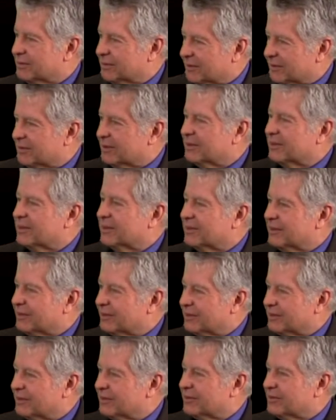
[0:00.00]

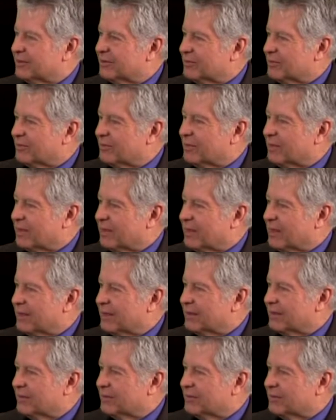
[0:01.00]

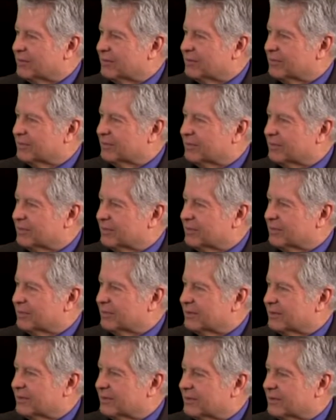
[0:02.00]

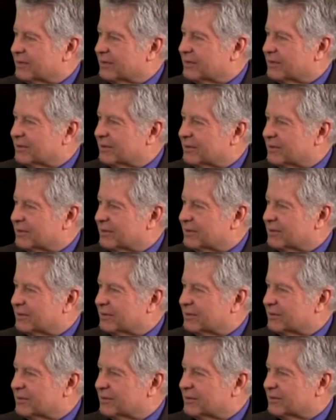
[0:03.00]

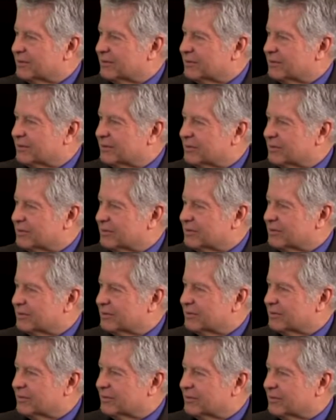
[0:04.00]

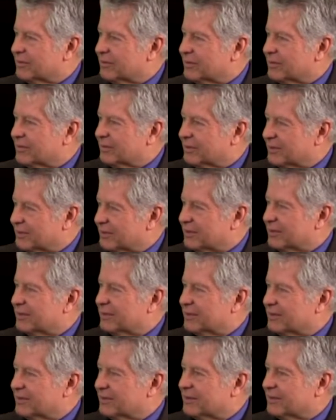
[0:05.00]

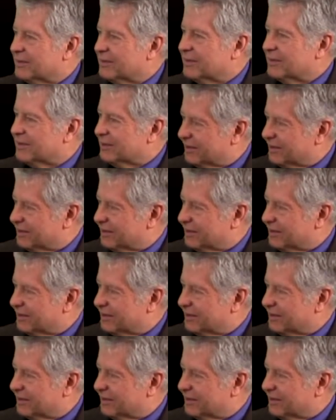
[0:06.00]
[no speech]